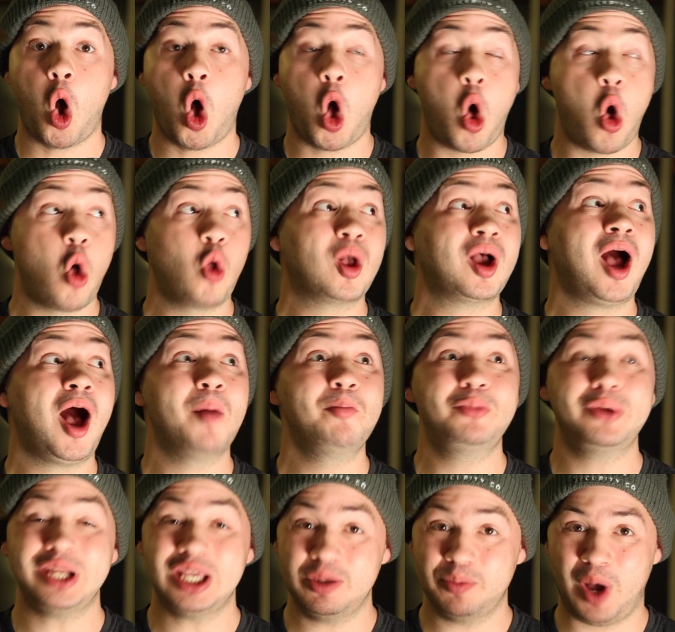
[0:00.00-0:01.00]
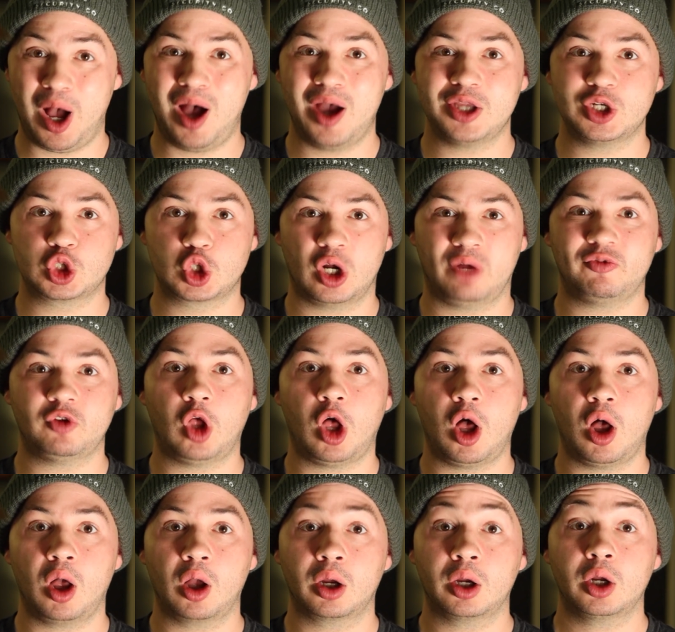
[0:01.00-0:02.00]
a whole company behind
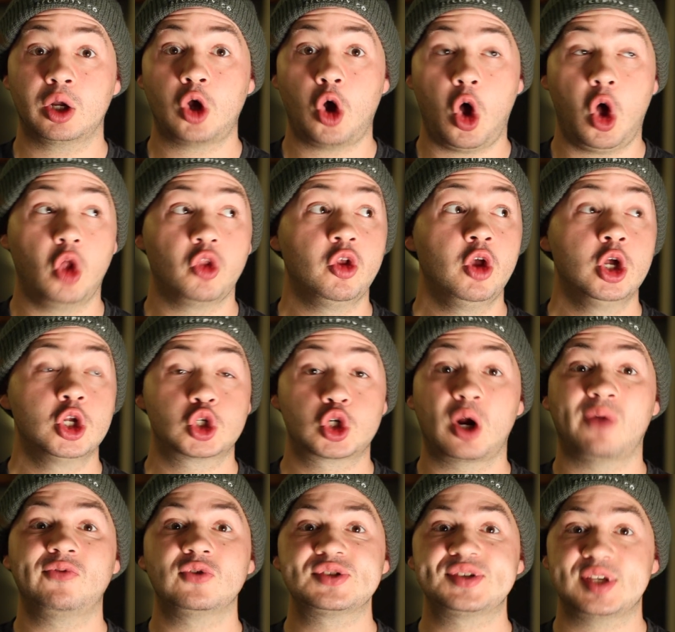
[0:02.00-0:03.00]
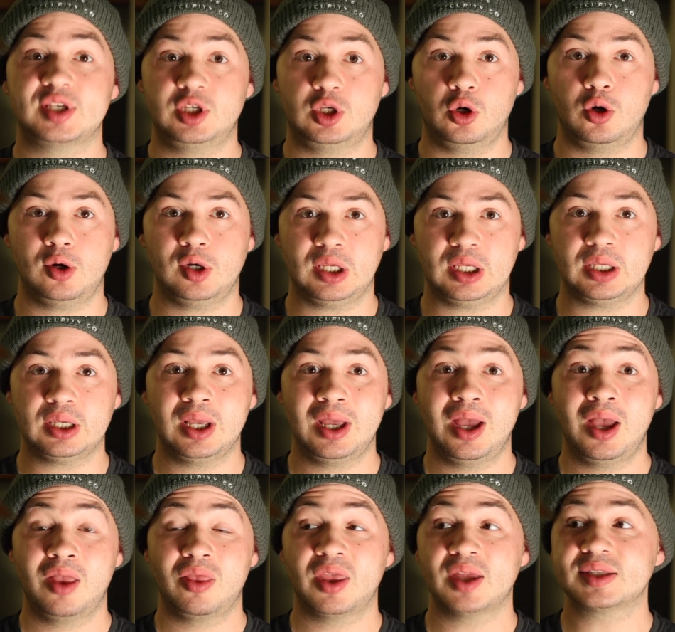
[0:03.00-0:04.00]
Trufflehog called Truffle Security
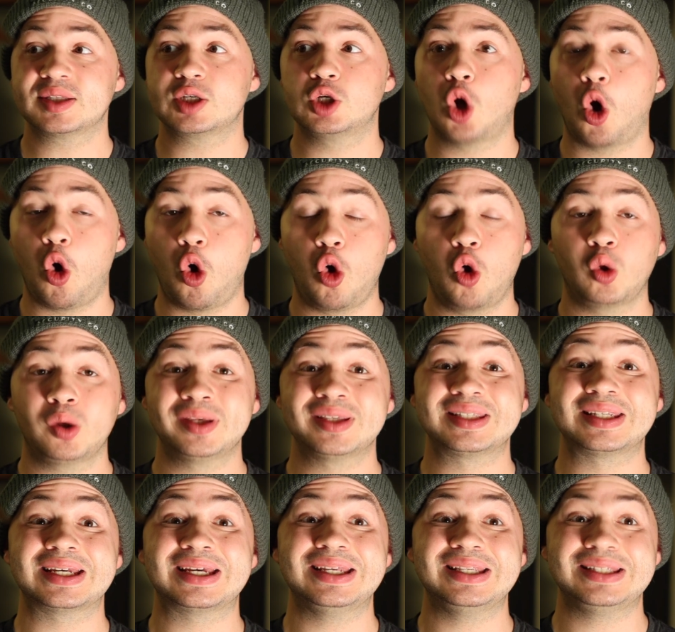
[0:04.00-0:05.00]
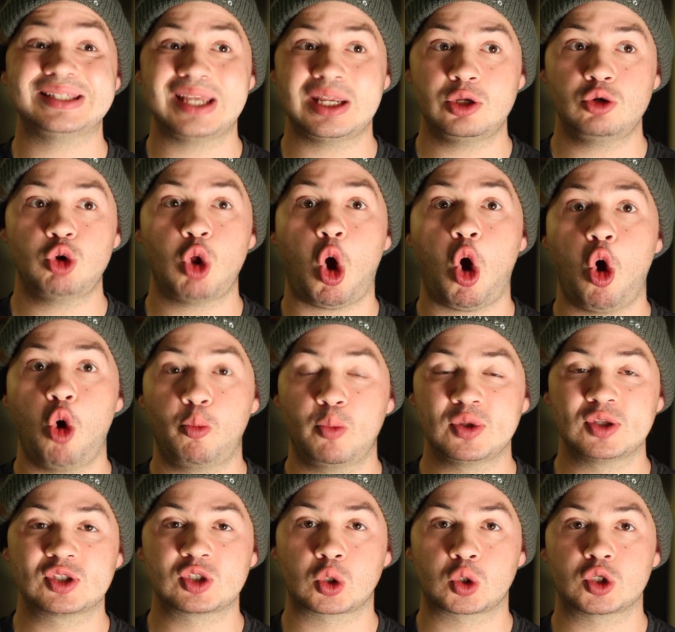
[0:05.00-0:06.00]
that's goal is to continue to
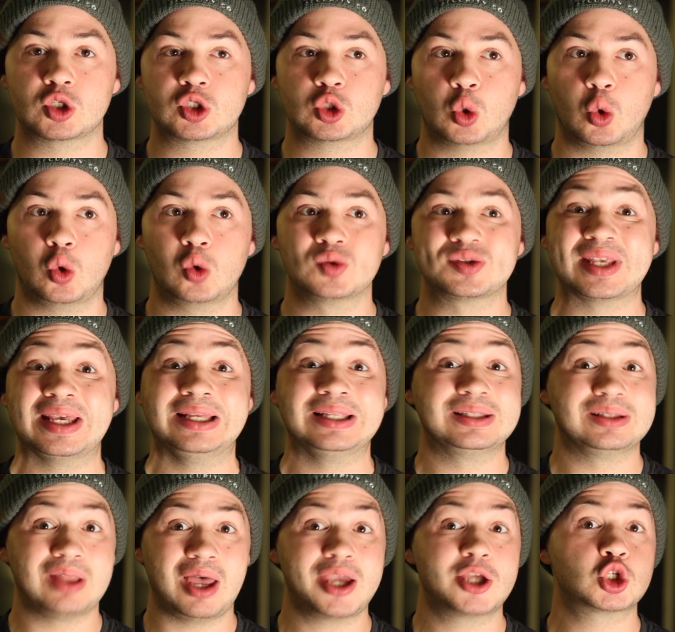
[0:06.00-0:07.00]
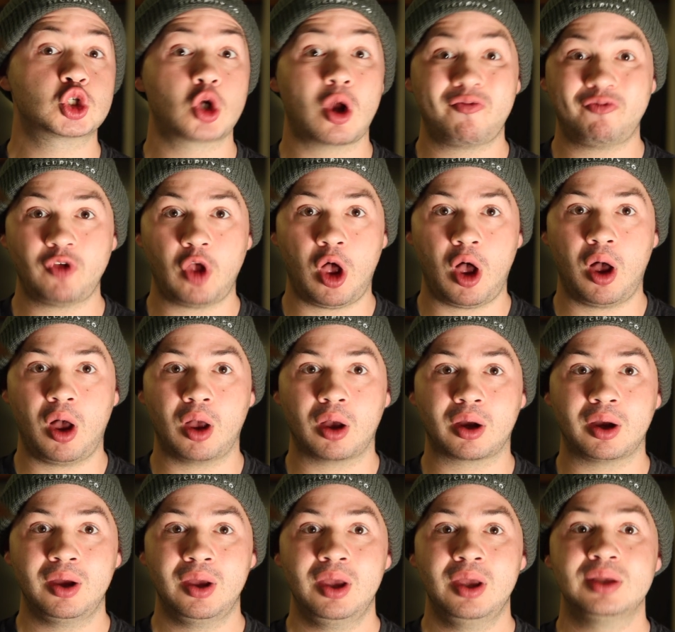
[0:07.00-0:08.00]
open source tools like
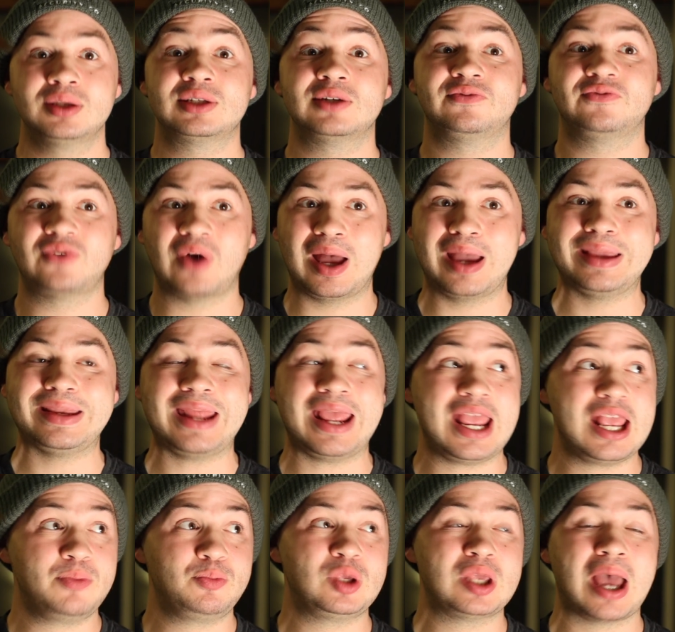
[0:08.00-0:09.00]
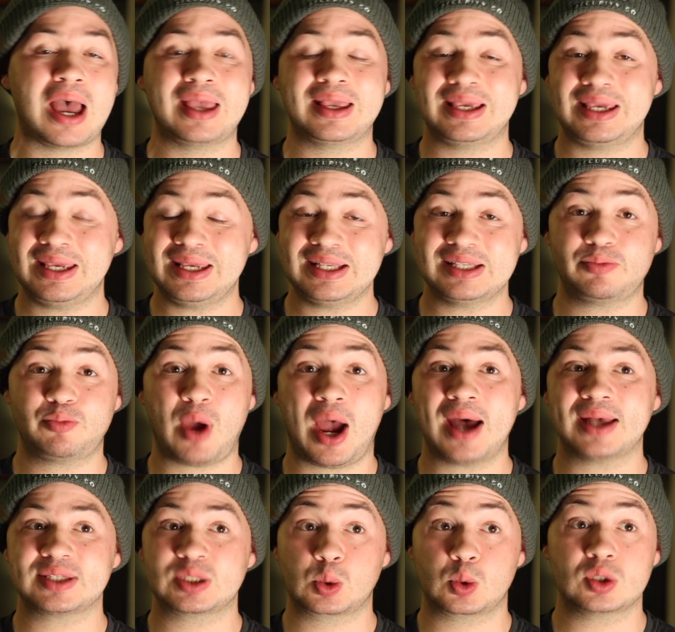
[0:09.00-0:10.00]
Trufflehog to find API keys,
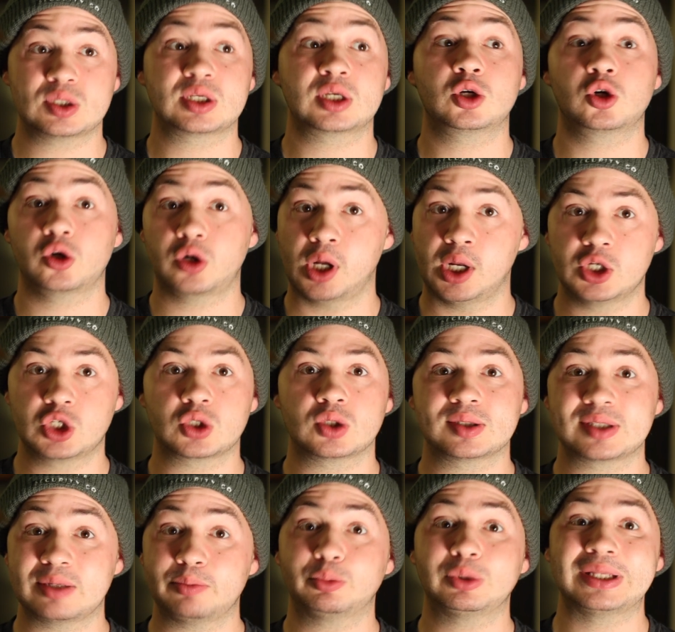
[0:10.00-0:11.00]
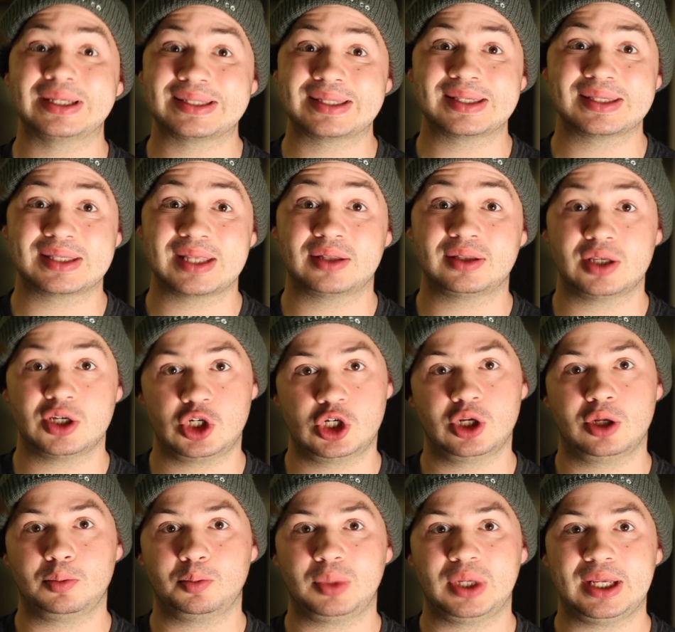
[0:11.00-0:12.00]
passwords, and credentials in places that they
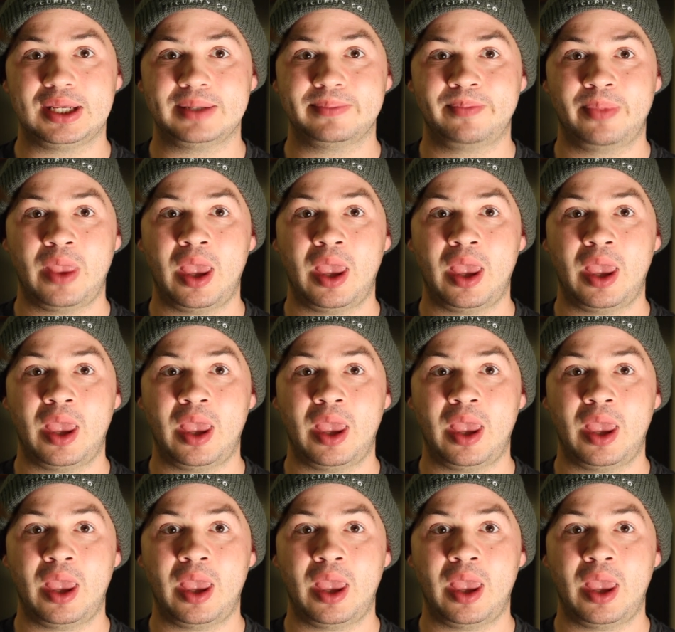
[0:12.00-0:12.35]
shouldn't be.